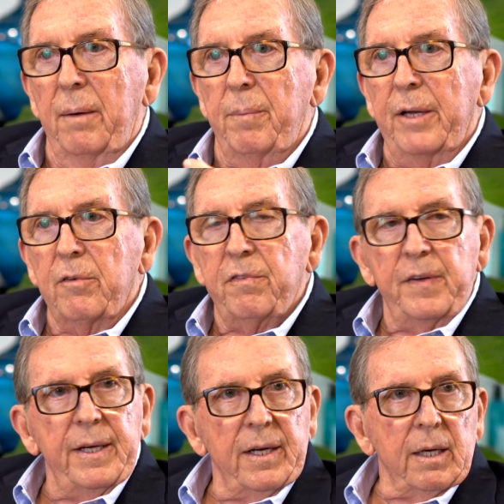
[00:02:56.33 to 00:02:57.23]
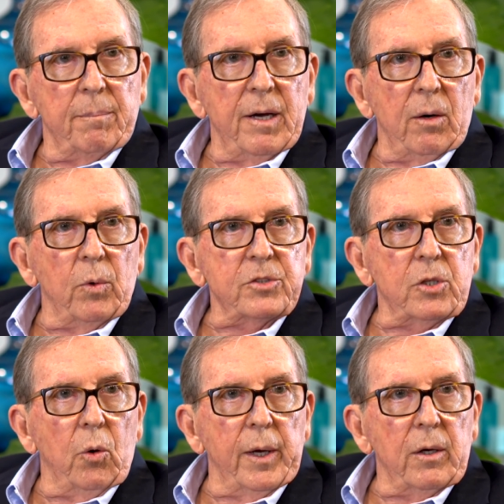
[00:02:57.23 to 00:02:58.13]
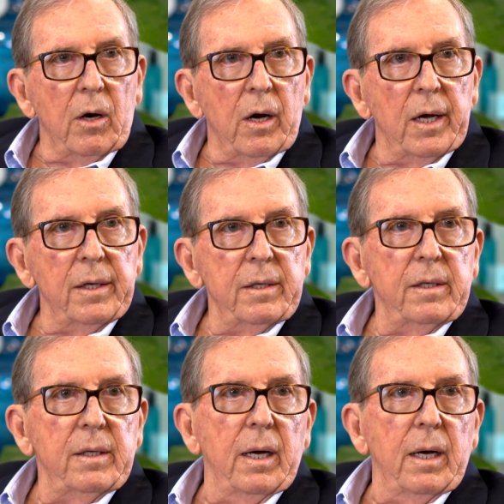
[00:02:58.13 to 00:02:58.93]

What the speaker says: better feeling about what's going on